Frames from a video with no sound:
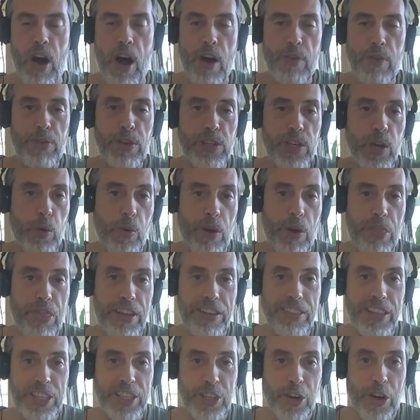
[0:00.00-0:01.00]
Obviously, one
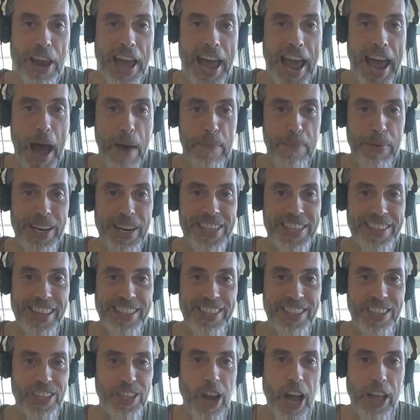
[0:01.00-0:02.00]
thing that's going to happen is that
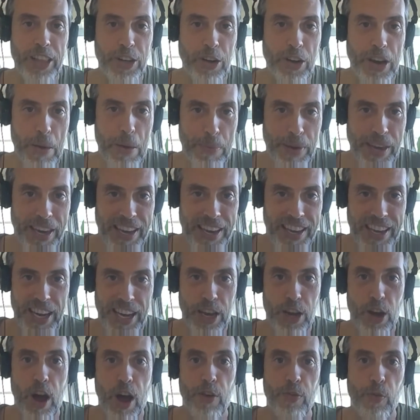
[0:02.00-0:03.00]
it's not going to be
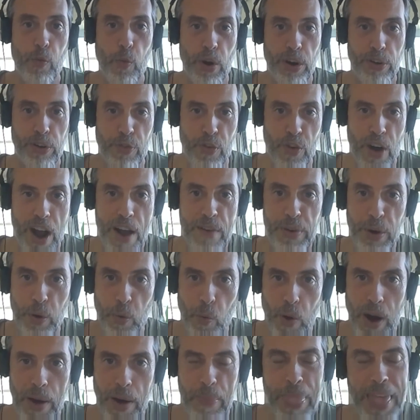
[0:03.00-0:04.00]
enough work for
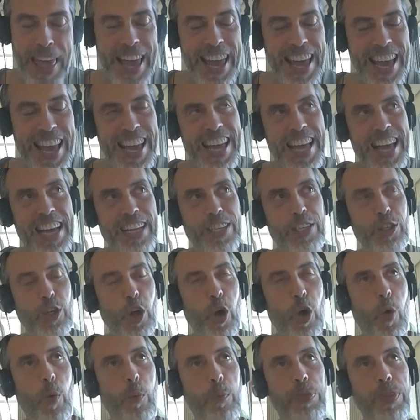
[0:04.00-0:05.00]
everyone.
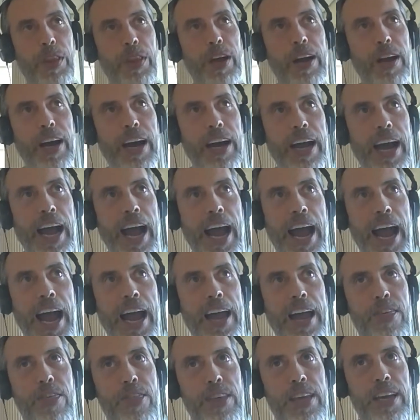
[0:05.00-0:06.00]
So I
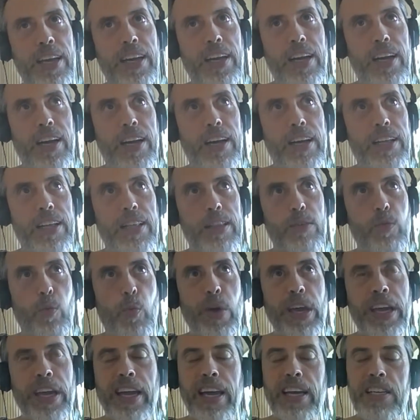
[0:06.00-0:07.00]
think
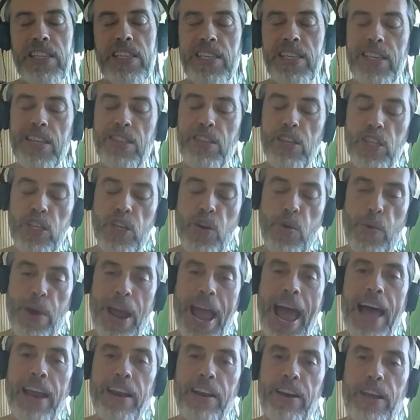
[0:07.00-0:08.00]
we can see this
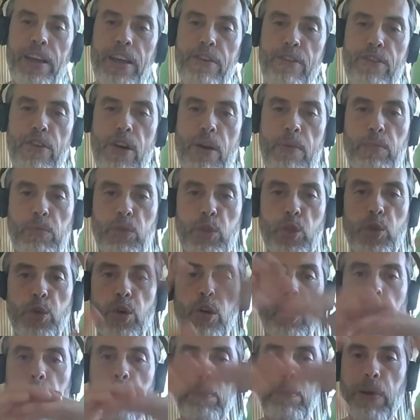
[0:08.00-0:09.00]
reality from two
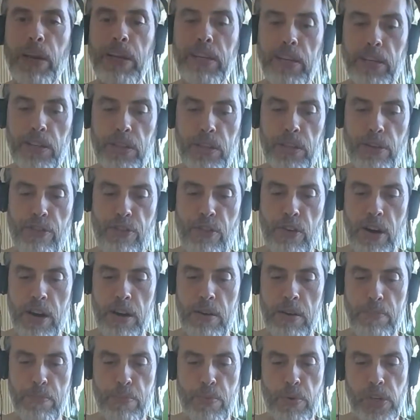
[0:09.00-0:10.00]
completely
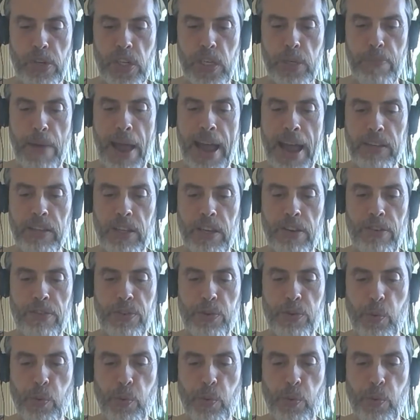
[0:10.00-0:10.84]
different perspectives.